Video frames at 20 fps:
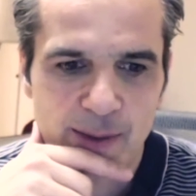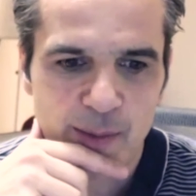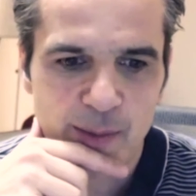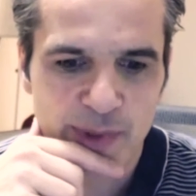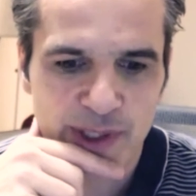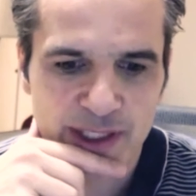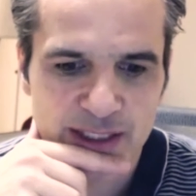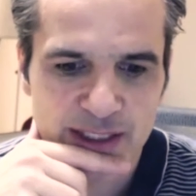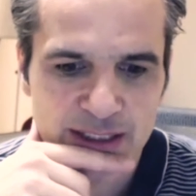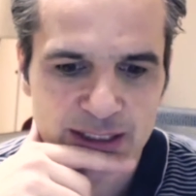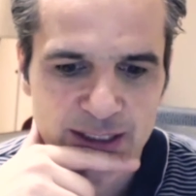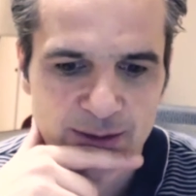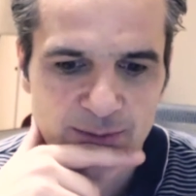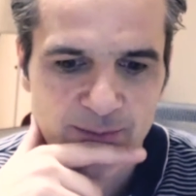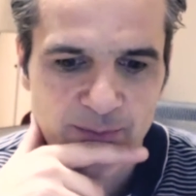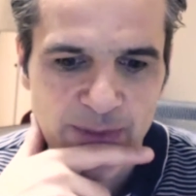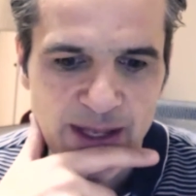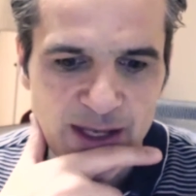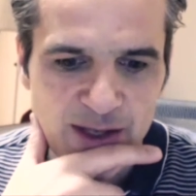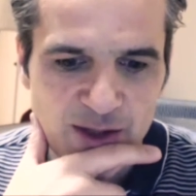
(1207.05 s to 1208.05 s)
But
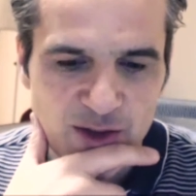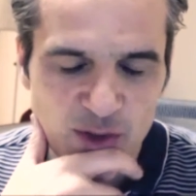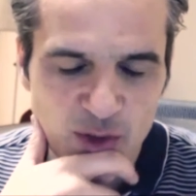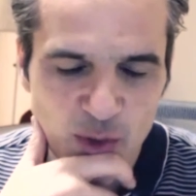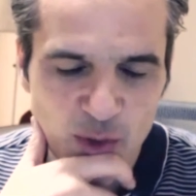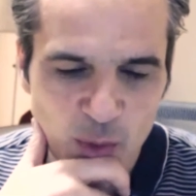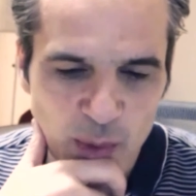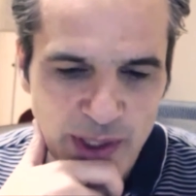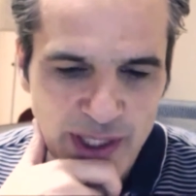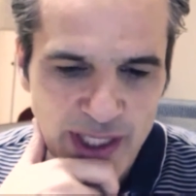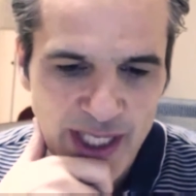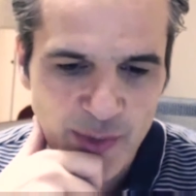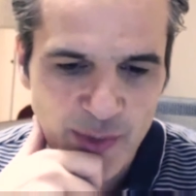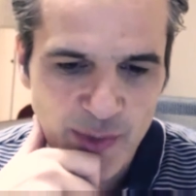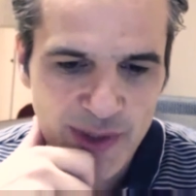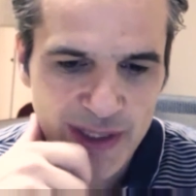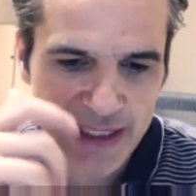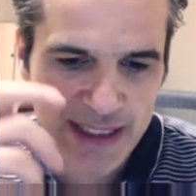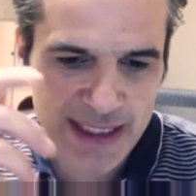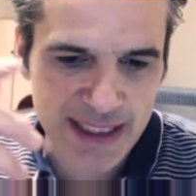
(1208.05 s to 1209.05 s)
the way I
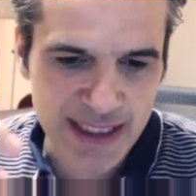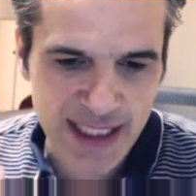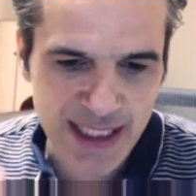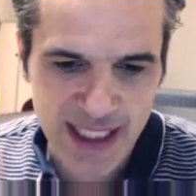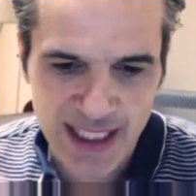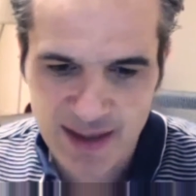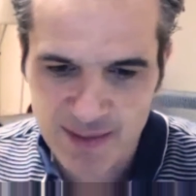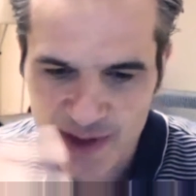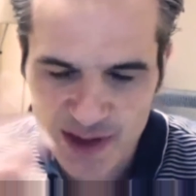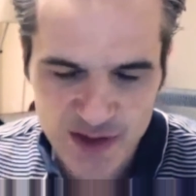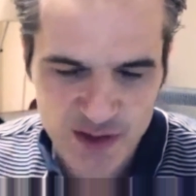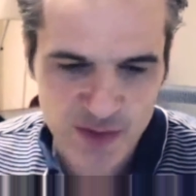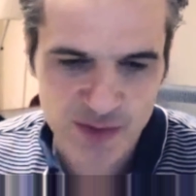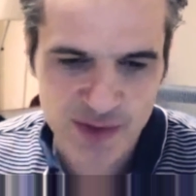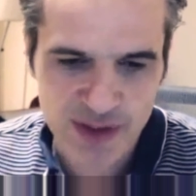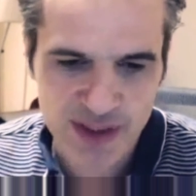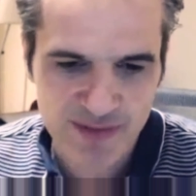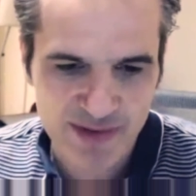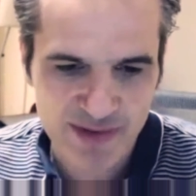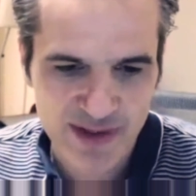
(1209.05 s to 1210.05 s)
really came into
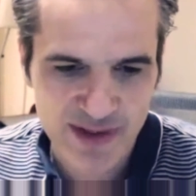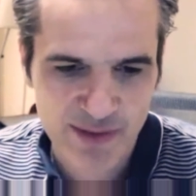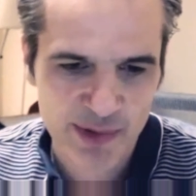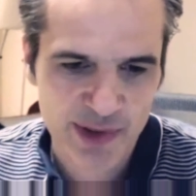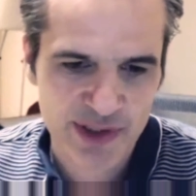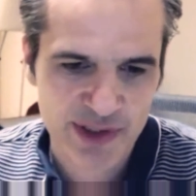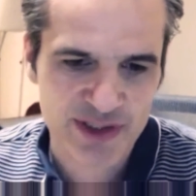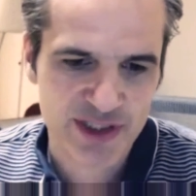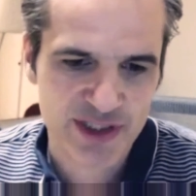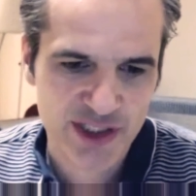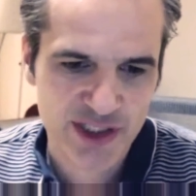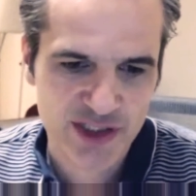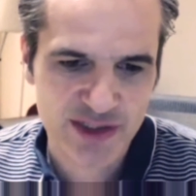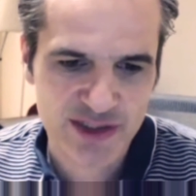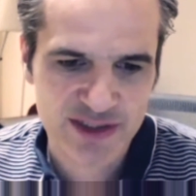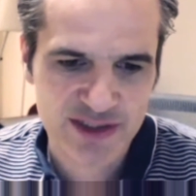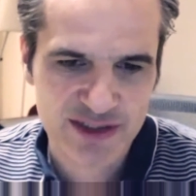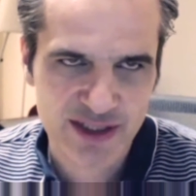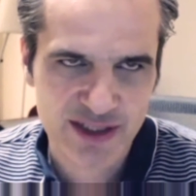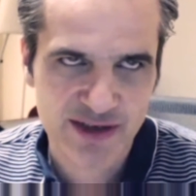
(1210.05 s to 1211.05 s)
giving the
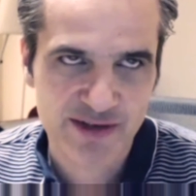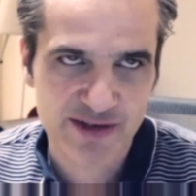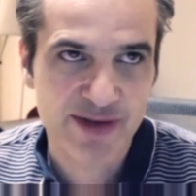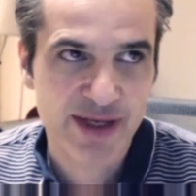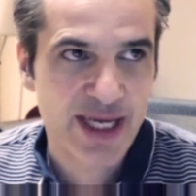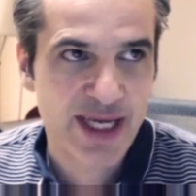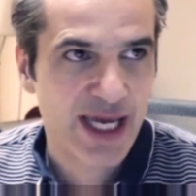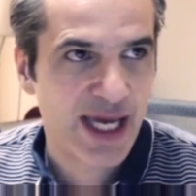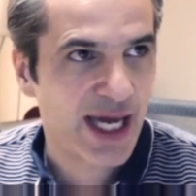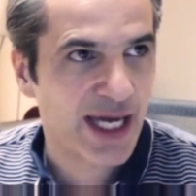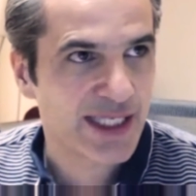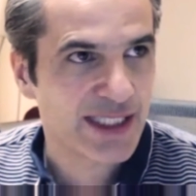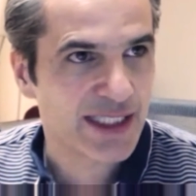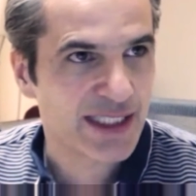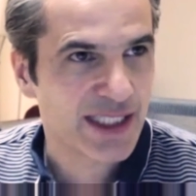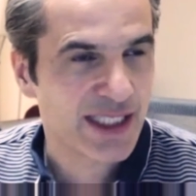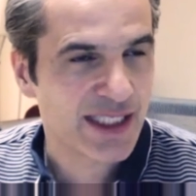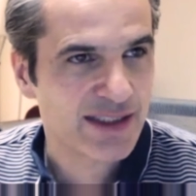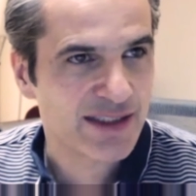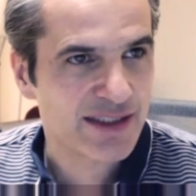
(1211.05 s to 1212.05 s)
presentation stuff, I
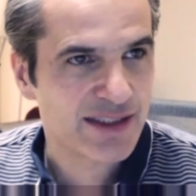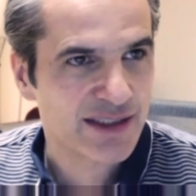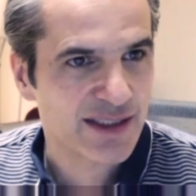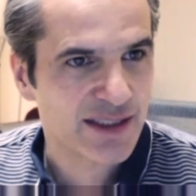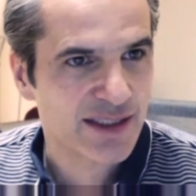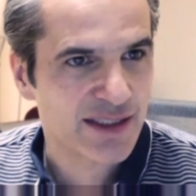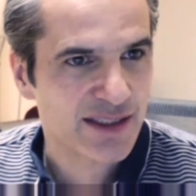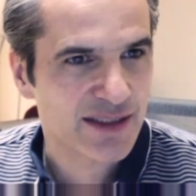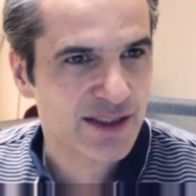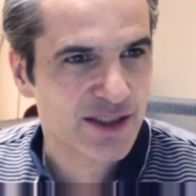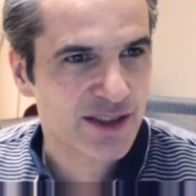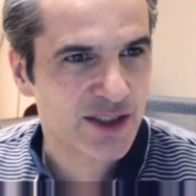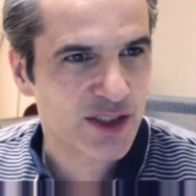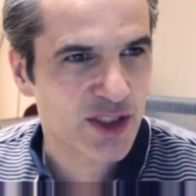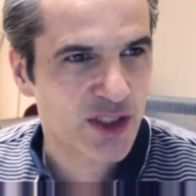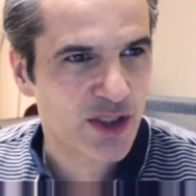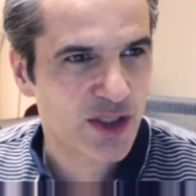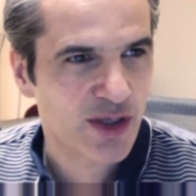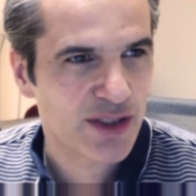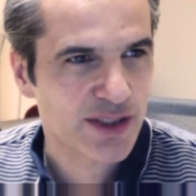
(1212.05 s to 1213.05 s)
guess
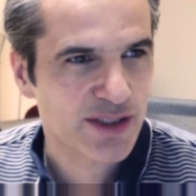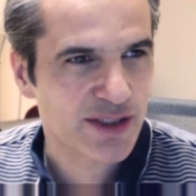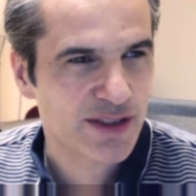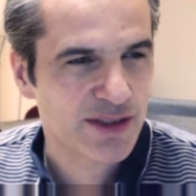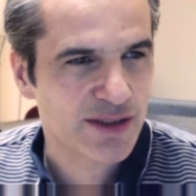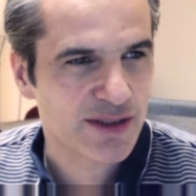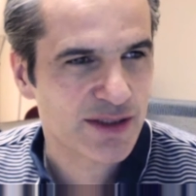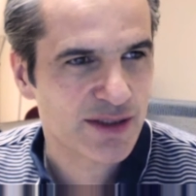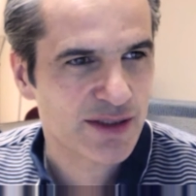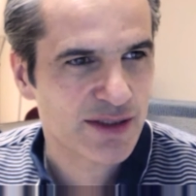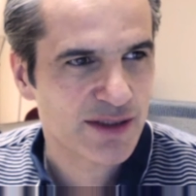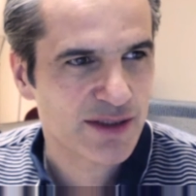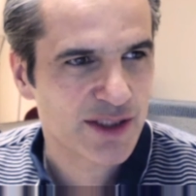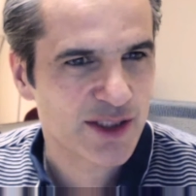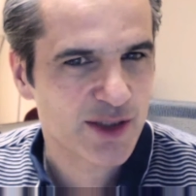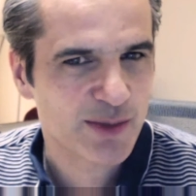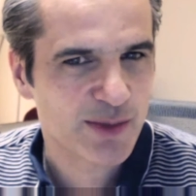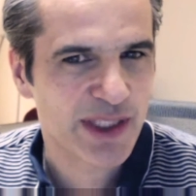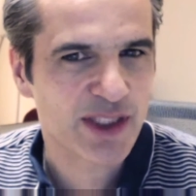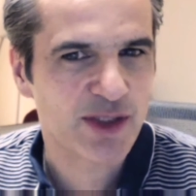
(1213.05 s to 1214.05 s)
Scott
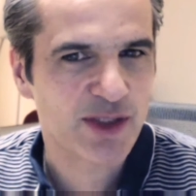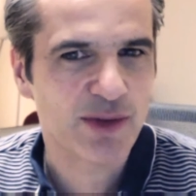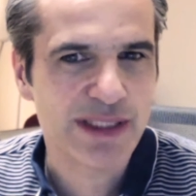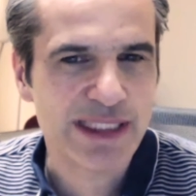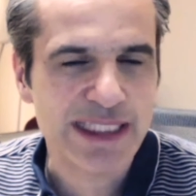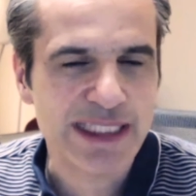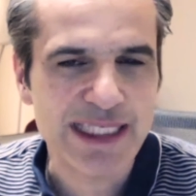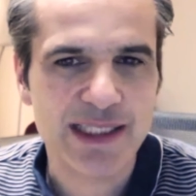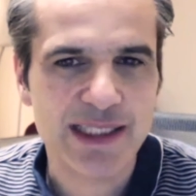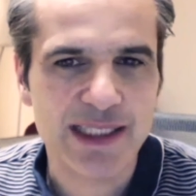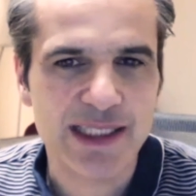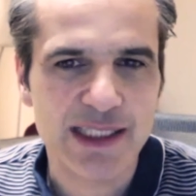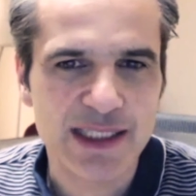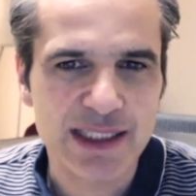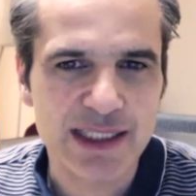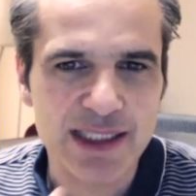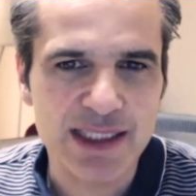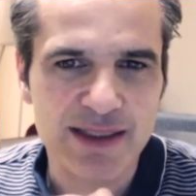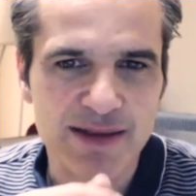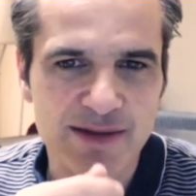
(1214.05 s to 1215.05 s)
Spendolini,
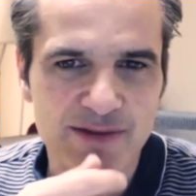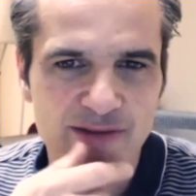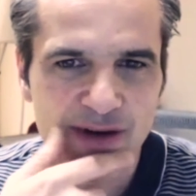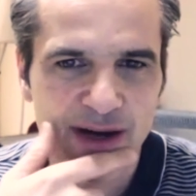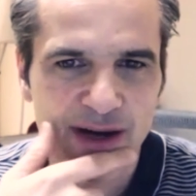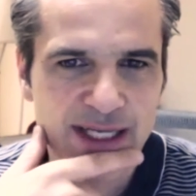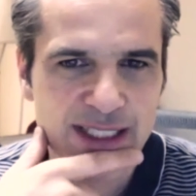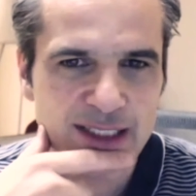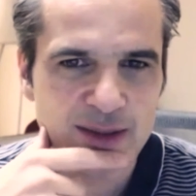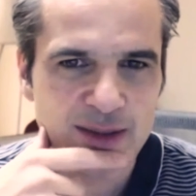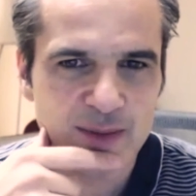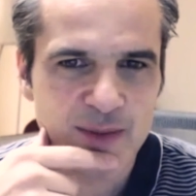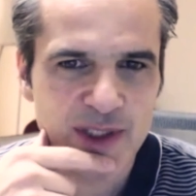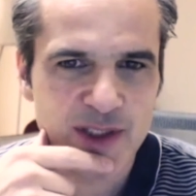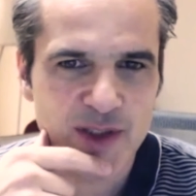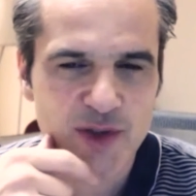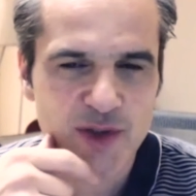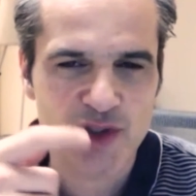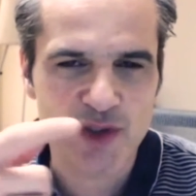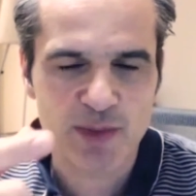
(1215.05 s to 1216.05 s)
he invited
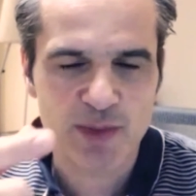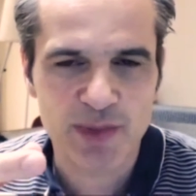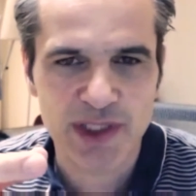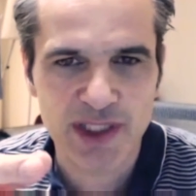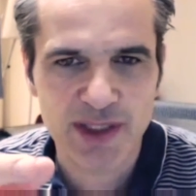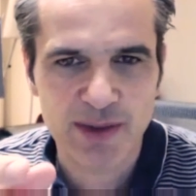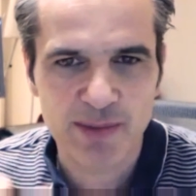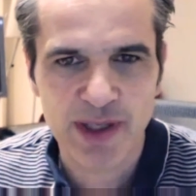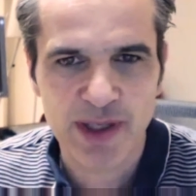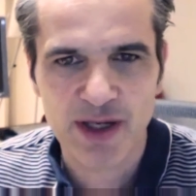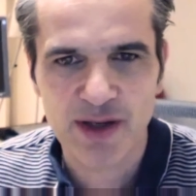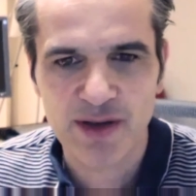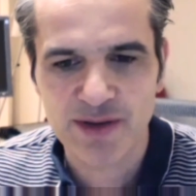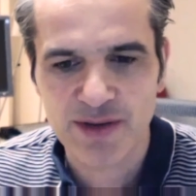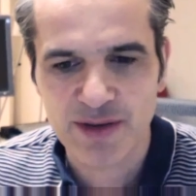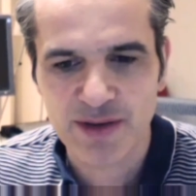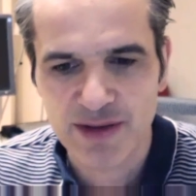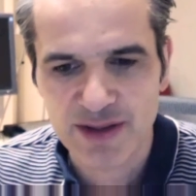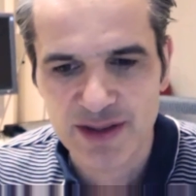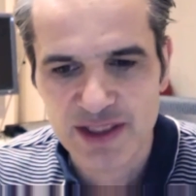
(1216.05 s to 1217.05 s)
me to speak
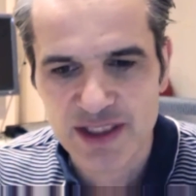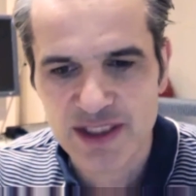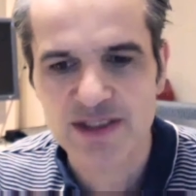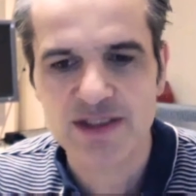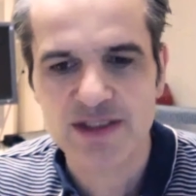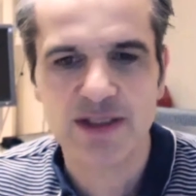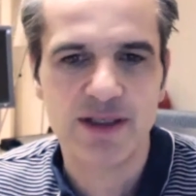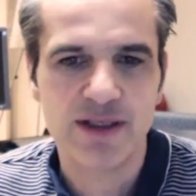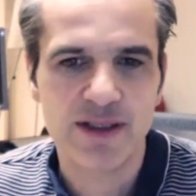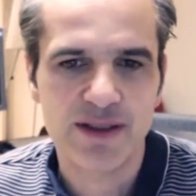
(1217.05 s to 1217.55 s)
about this